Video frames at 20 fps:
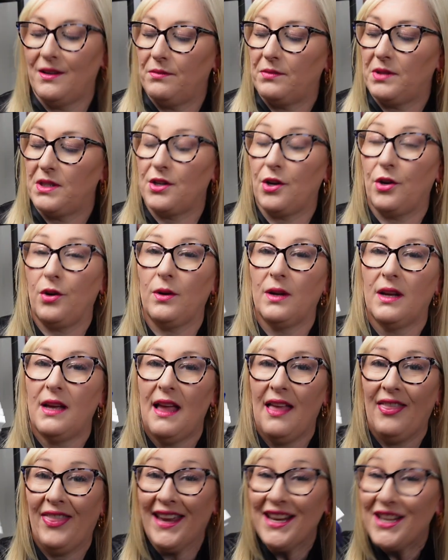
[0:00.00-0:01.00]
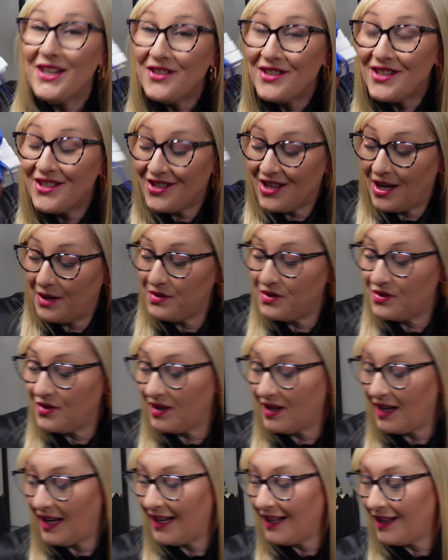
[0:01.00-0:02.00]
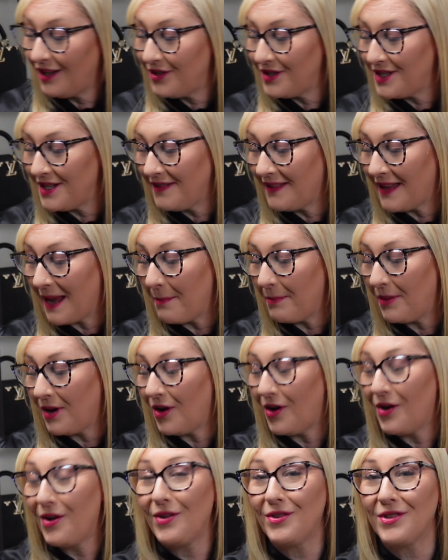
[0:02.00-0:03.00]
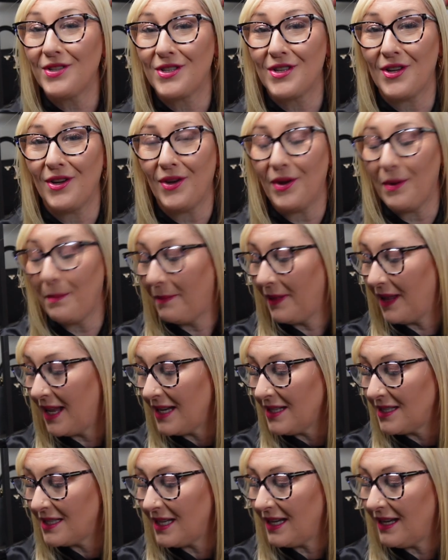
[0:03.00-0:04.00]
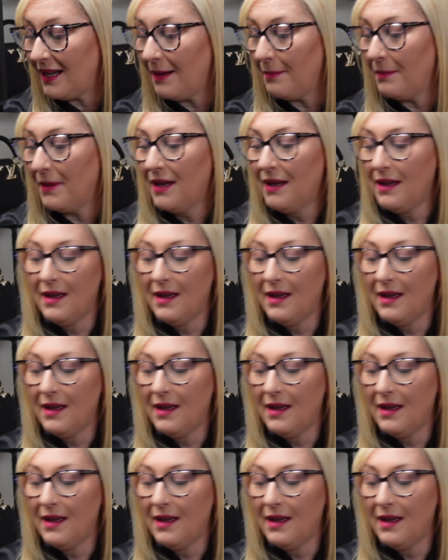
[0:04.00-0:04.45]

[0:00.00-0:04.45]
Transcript: So thank you to James for including that, but also, bless him,